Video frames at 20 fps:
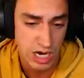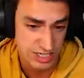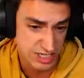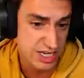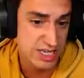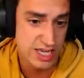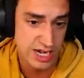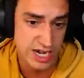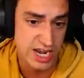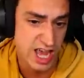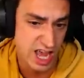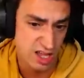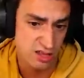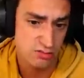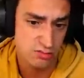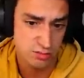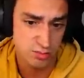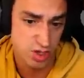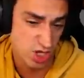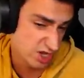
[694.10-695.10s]
I did get an A,
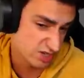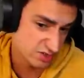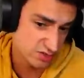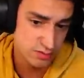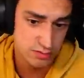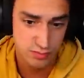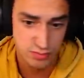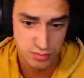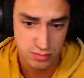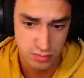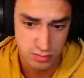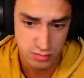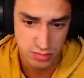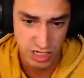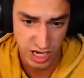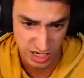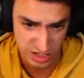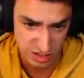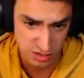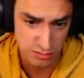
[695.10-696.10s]
plus,
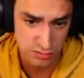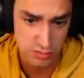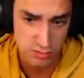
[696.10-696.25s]
kinda.